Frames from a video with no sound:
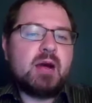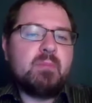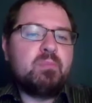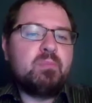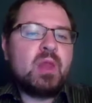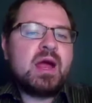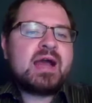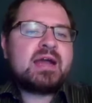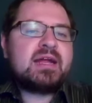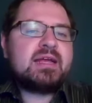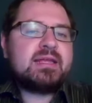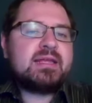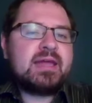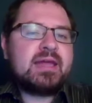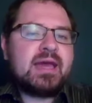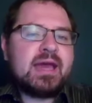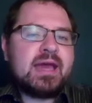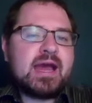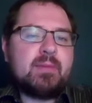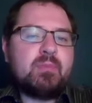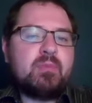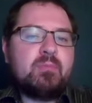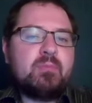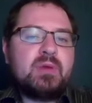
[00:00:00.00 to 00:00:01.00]
A black
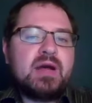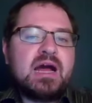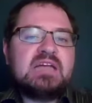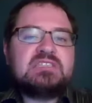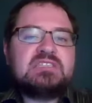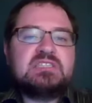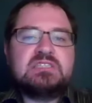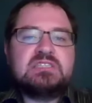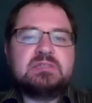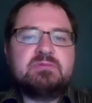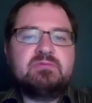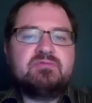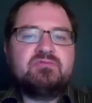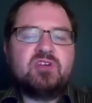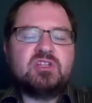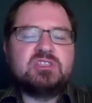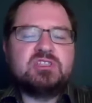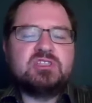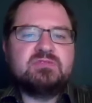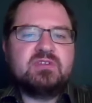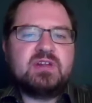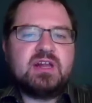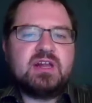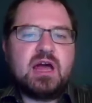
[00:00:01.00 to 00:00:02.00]
cab passes in
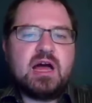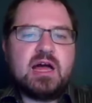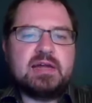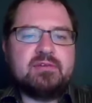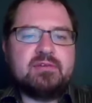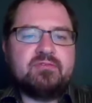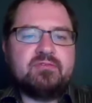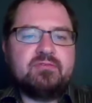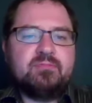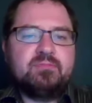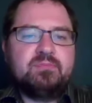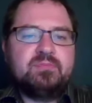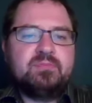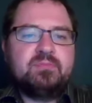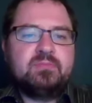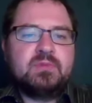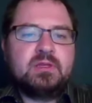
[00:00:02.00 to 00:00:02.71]
front of Clive,